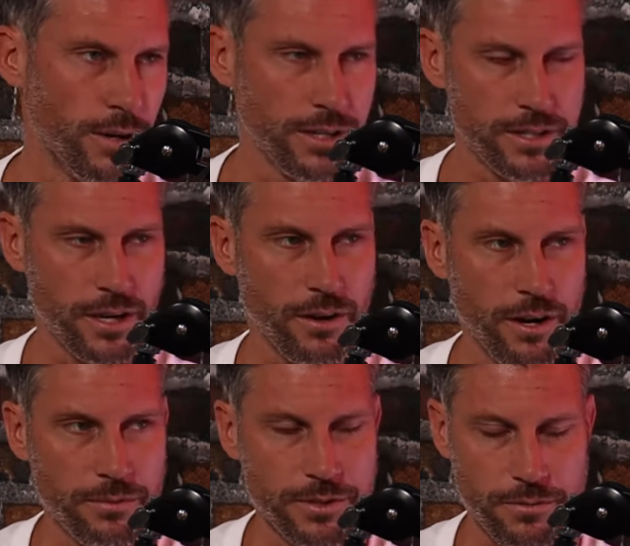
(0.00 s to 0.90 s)
And so
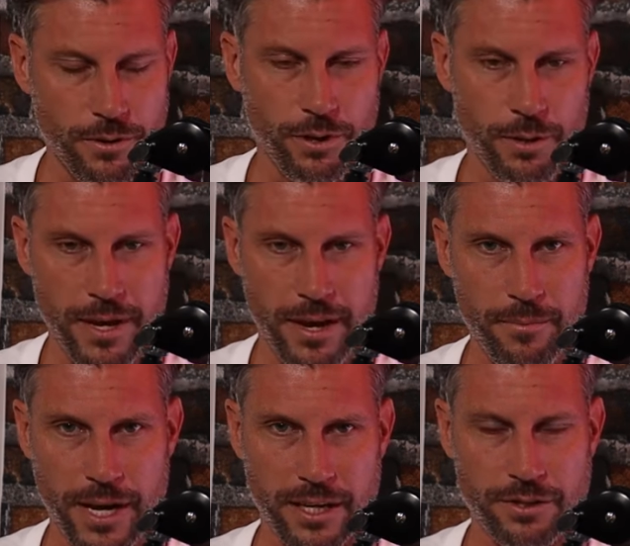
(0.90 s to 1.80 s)
I was all about
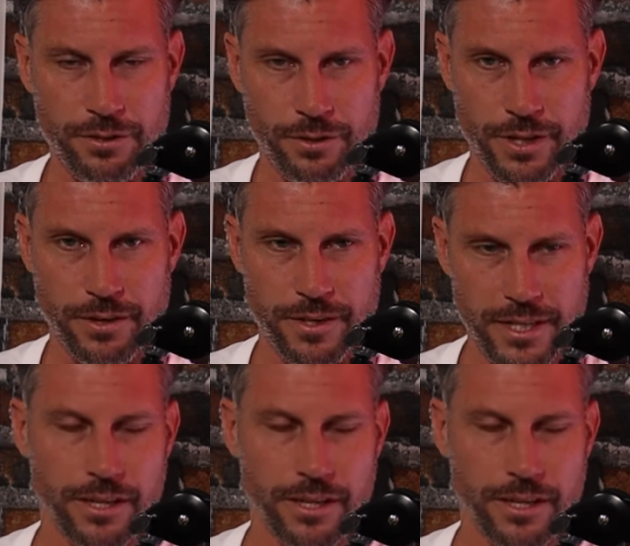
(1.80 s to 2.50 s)
making sure that if I